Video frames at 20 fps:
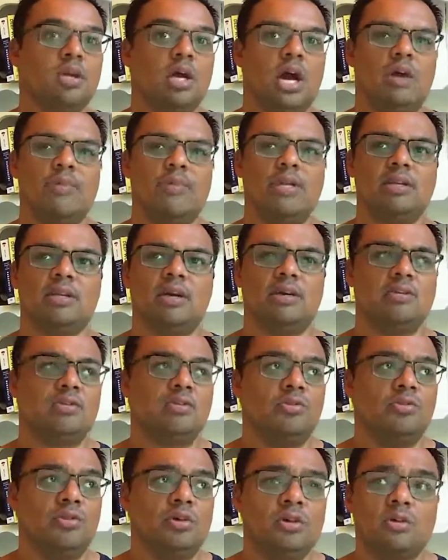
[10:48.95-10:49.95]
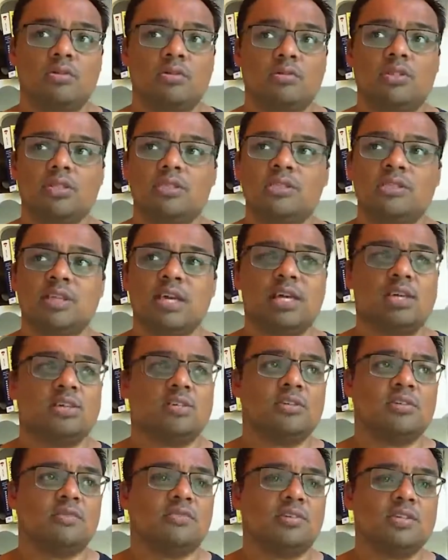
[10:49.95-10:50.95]
I mean, are you doing your
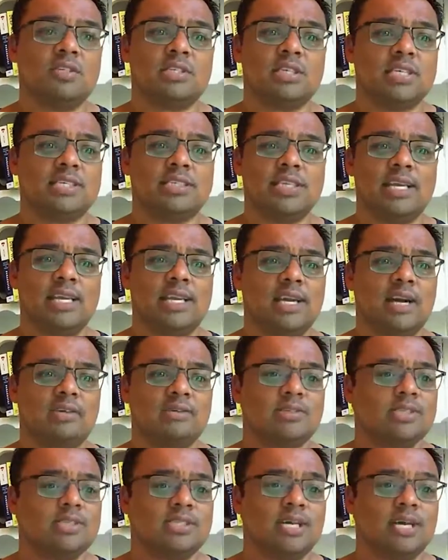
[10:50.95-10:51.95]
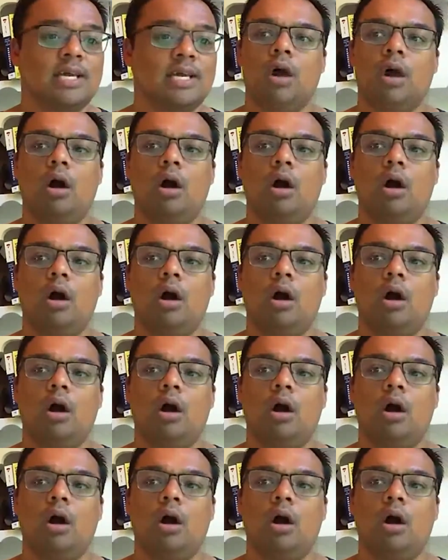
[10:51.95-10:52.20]
dissertation for 16 hours a day?